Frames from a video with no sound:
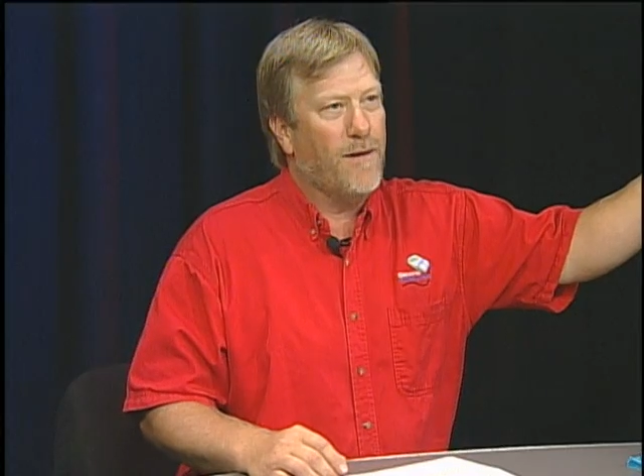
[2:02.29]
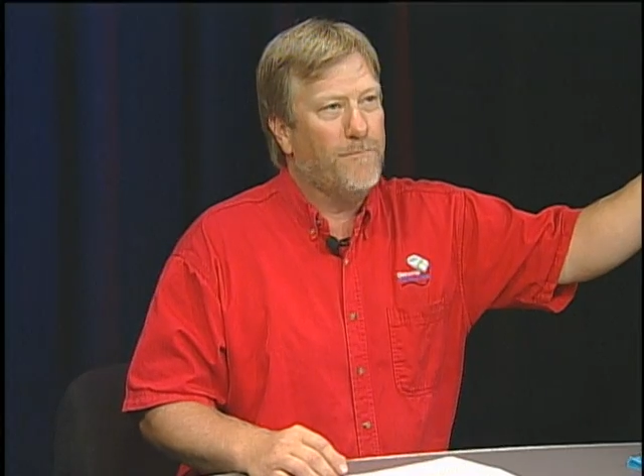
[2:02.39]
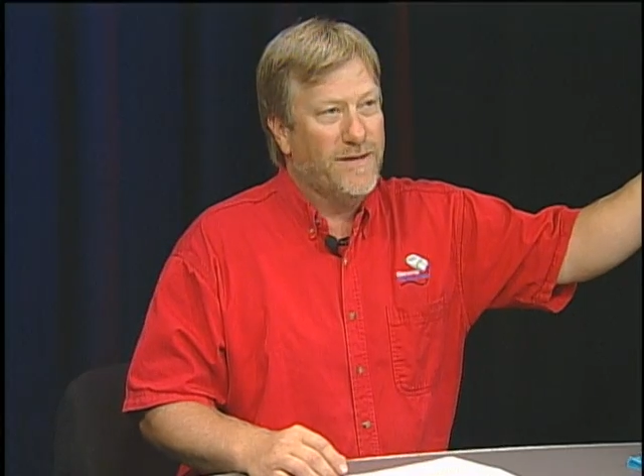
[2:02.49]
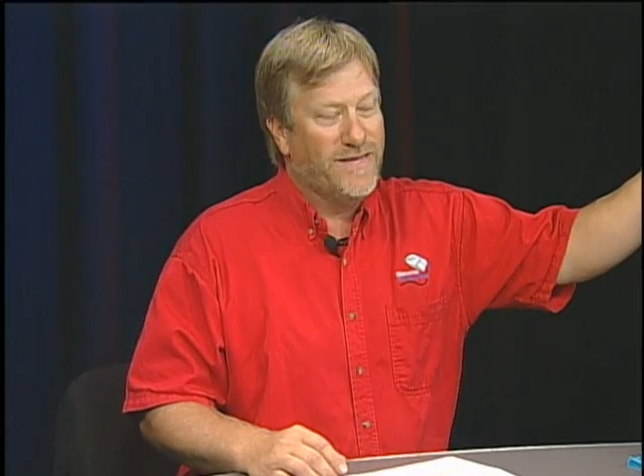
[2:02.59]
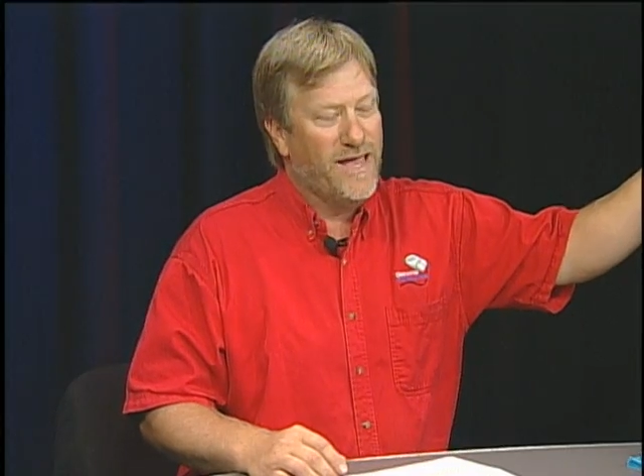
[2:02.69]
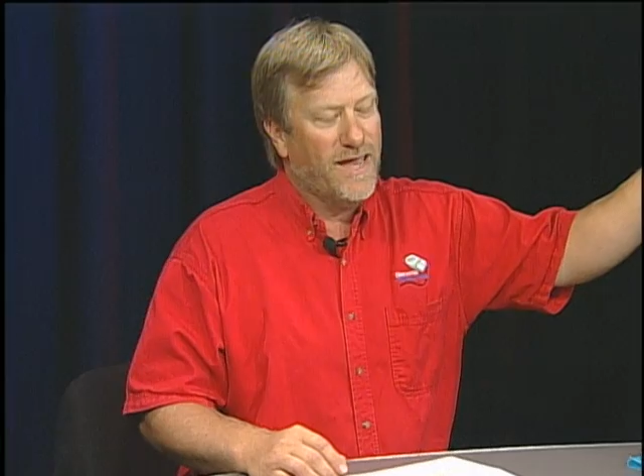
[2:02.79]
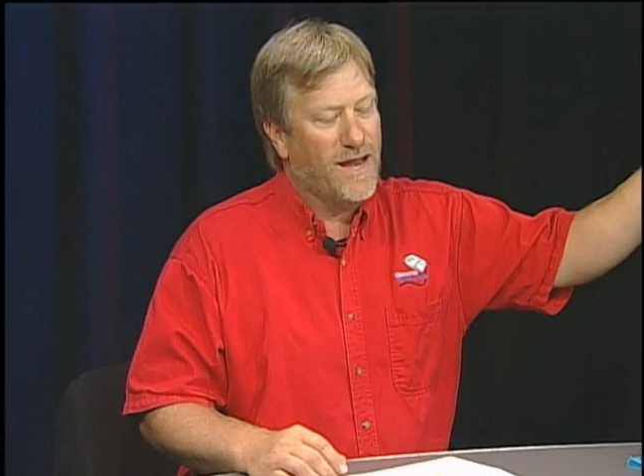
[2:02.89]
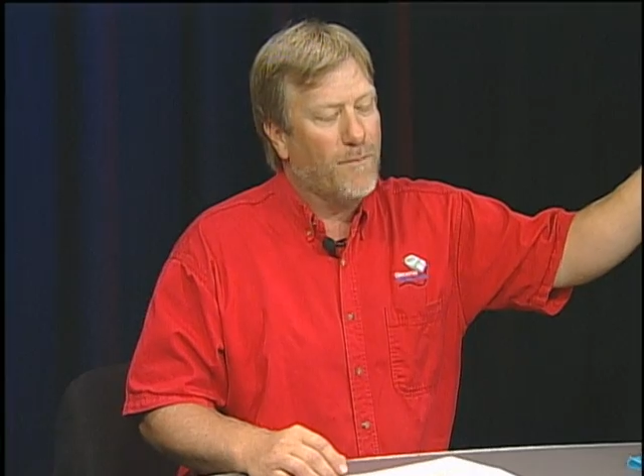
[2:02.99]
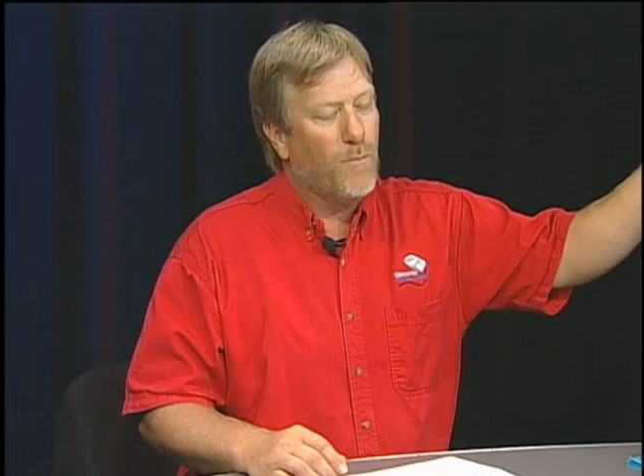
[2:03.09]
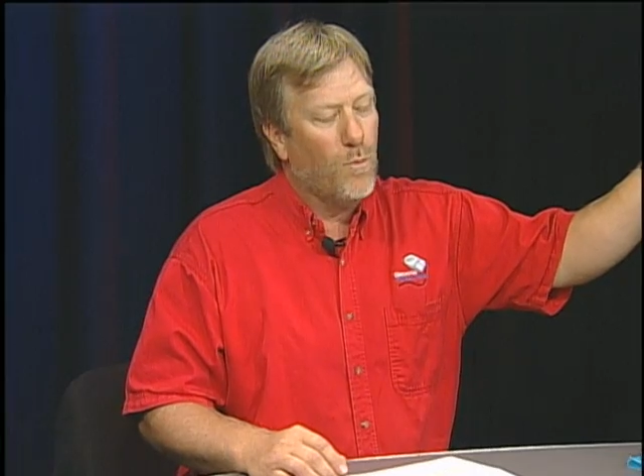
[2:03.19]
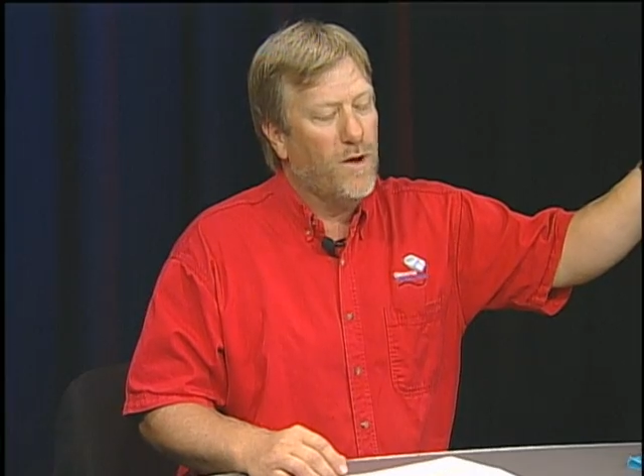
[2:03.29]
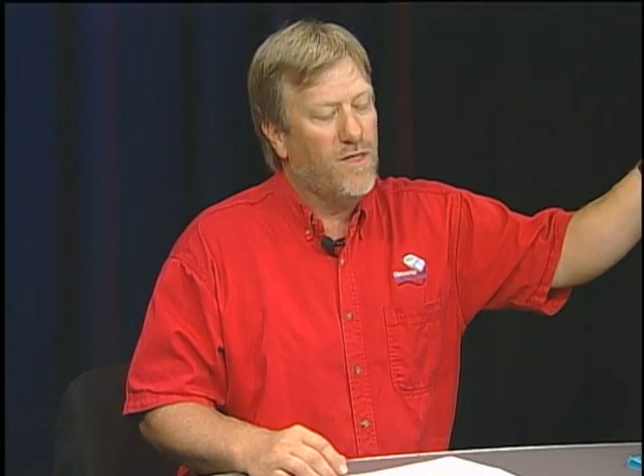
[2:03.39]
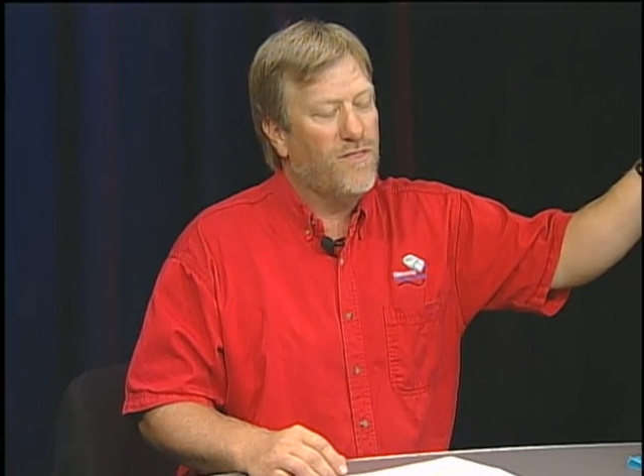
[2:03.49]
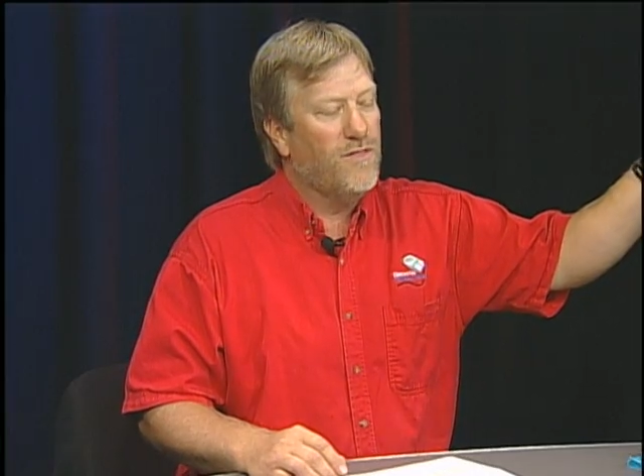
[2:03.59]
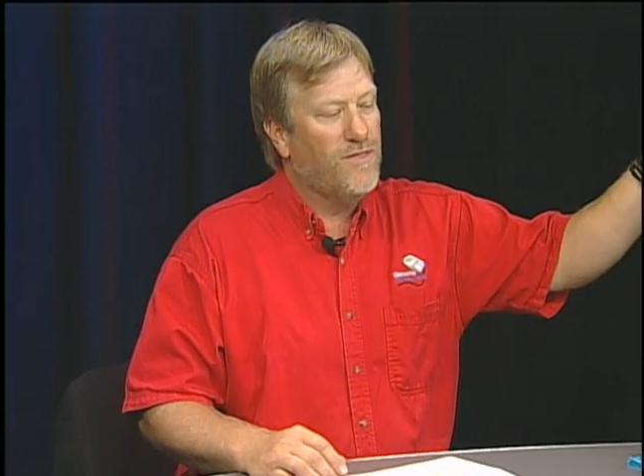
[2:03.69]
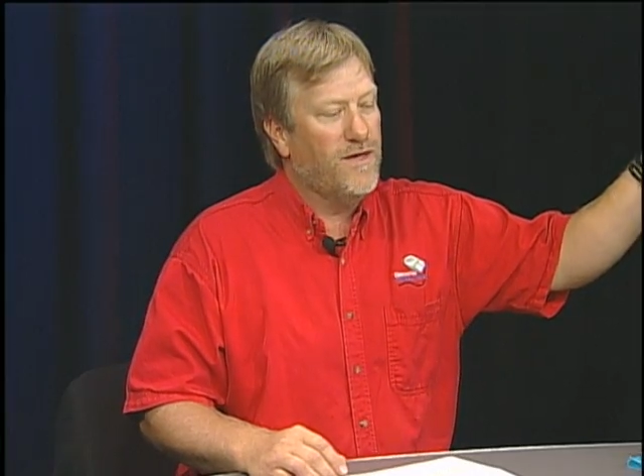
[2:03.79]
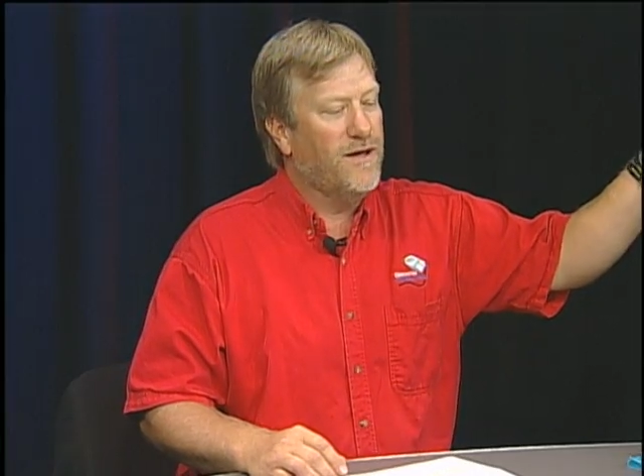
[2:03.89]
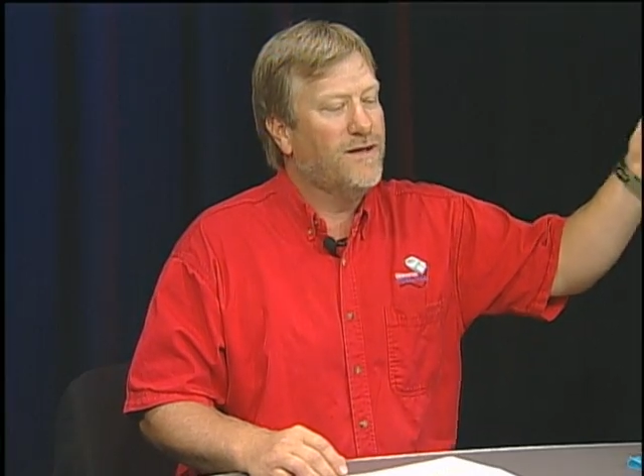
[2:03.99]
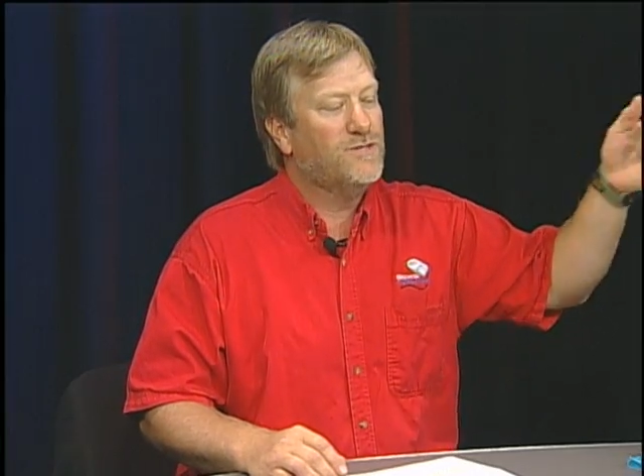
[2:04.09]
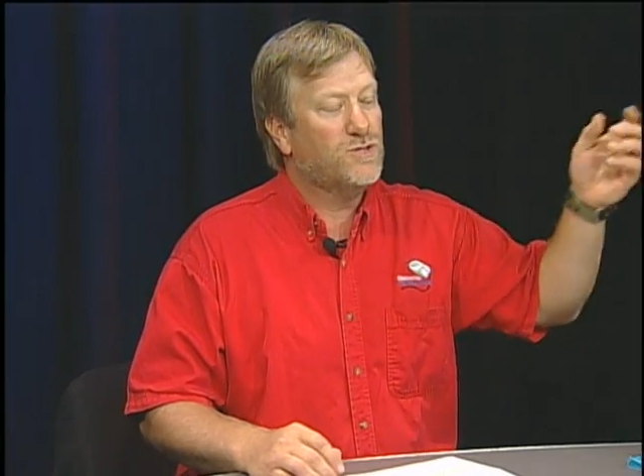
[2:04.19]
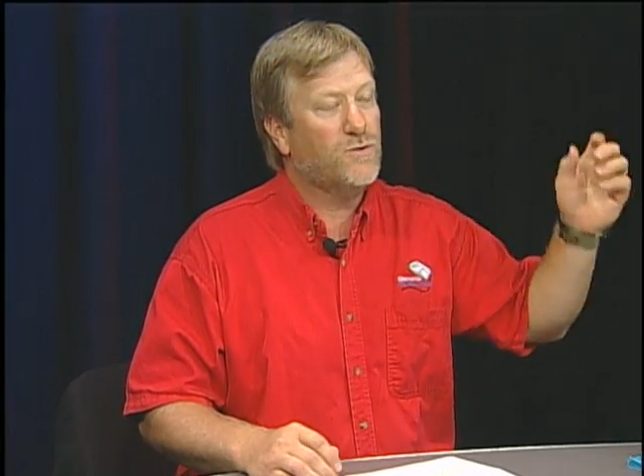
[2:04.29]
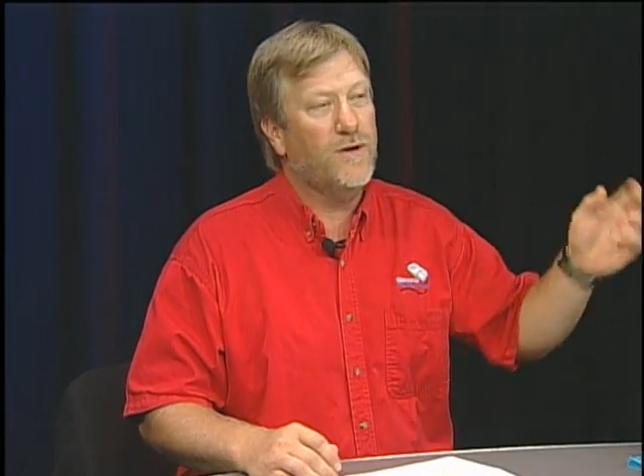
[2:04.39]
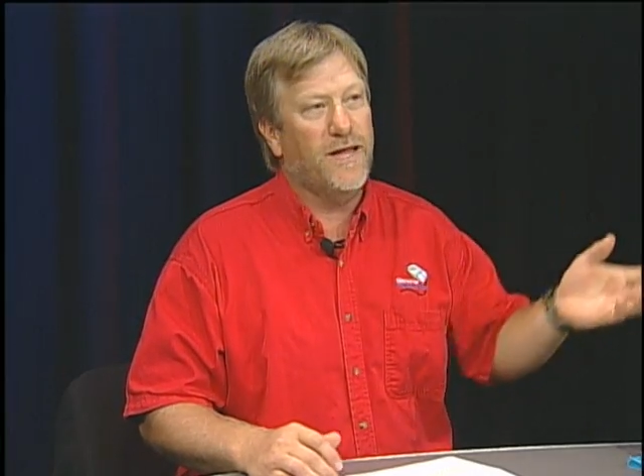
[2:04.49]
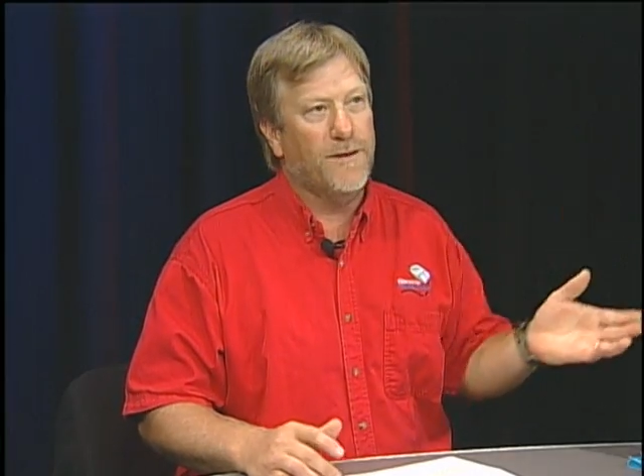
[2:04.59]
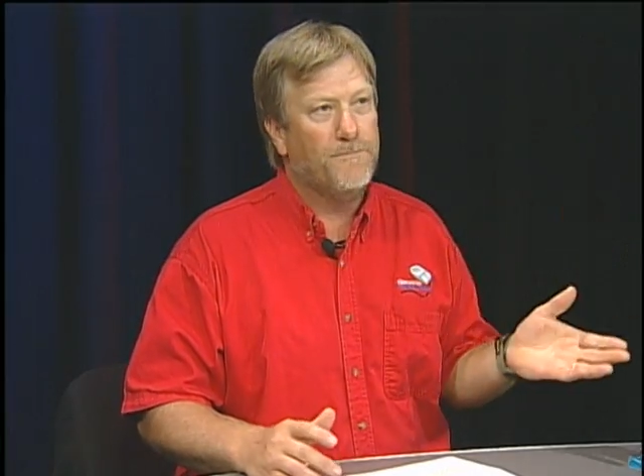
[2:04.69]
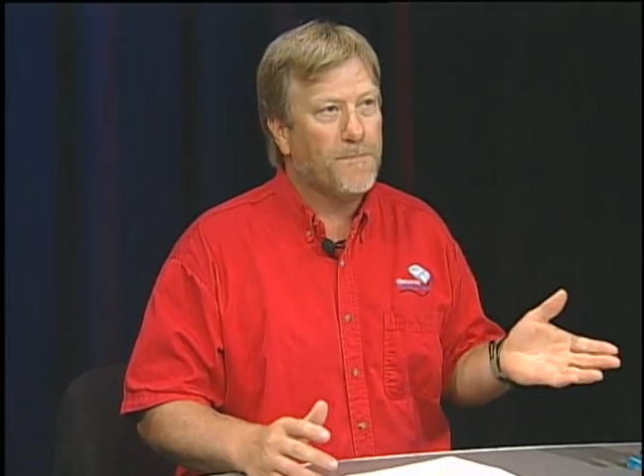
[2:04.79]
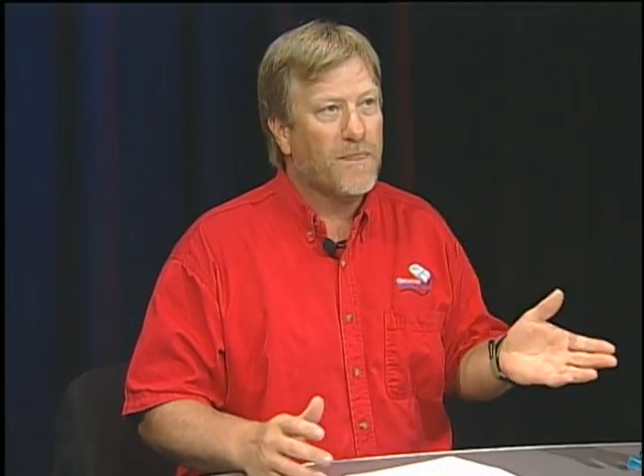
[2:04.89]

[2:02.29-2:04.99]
be taken up with the screen,